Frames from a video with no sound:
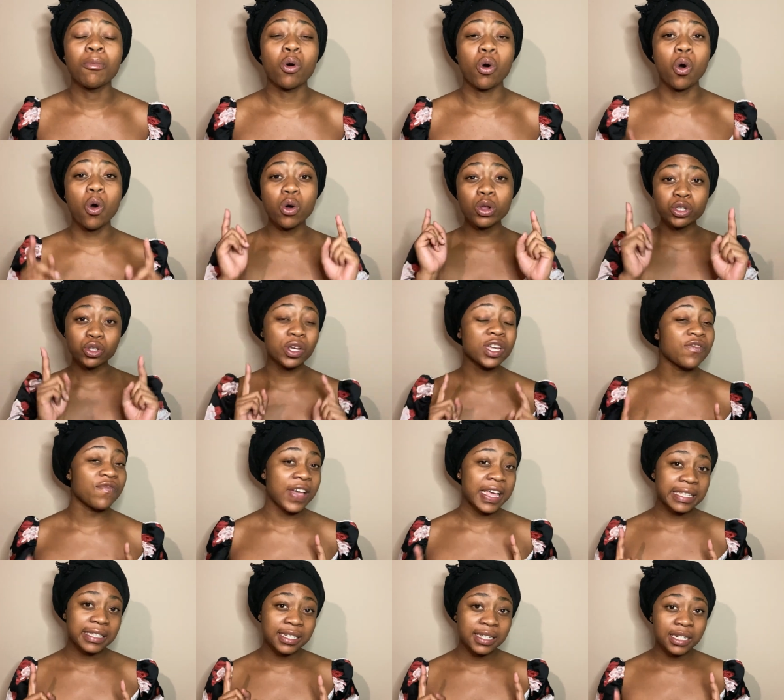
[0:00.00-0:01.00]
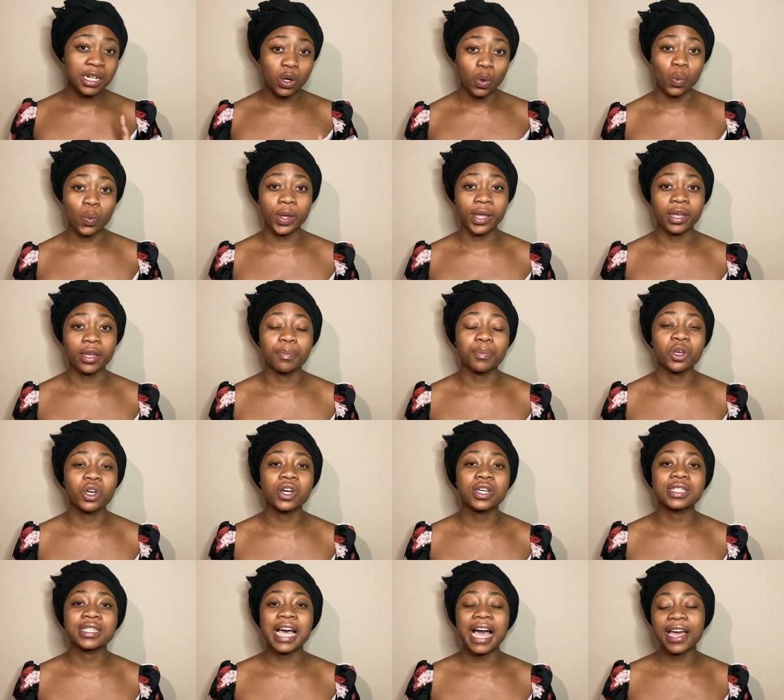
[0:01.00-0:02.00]
Also investing in a wig,
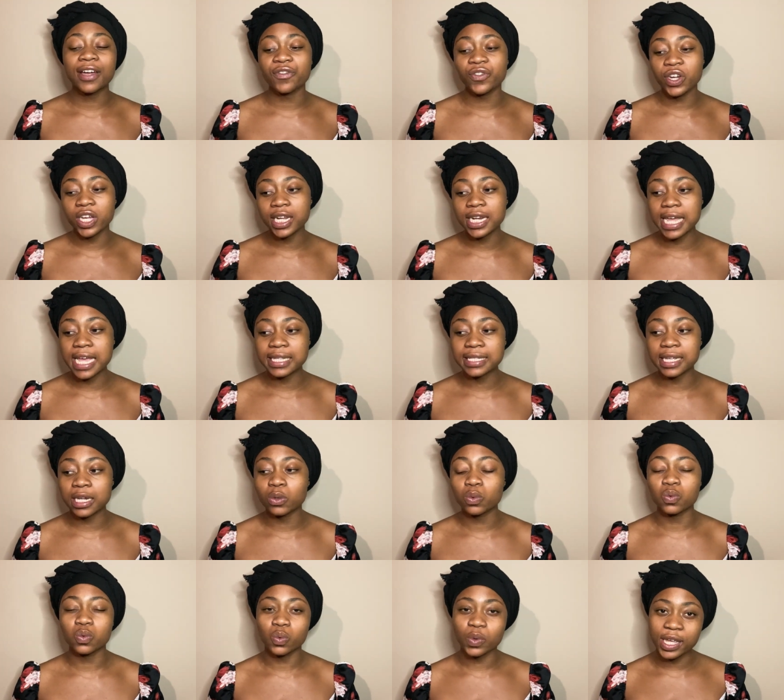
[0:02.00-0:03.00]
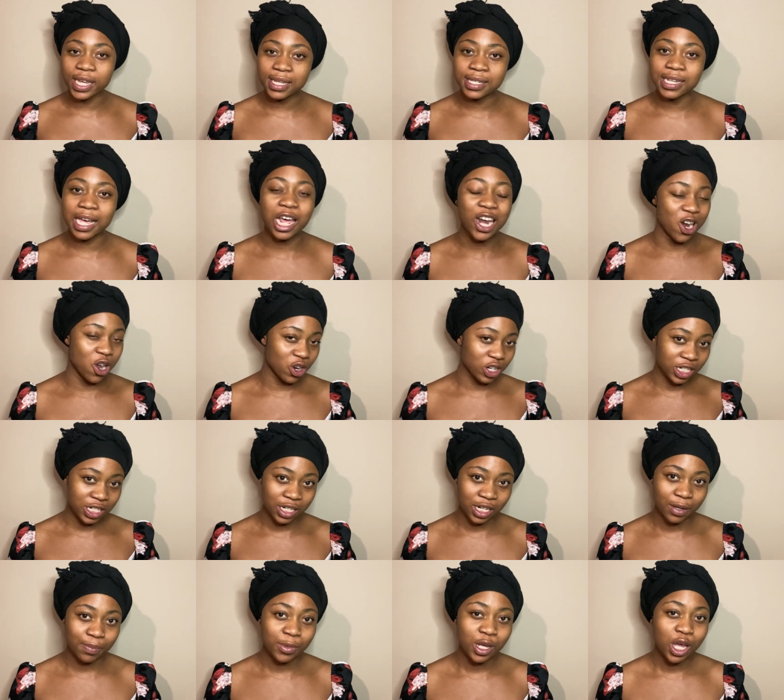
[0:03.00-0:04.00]
because I realized that wigs are long term.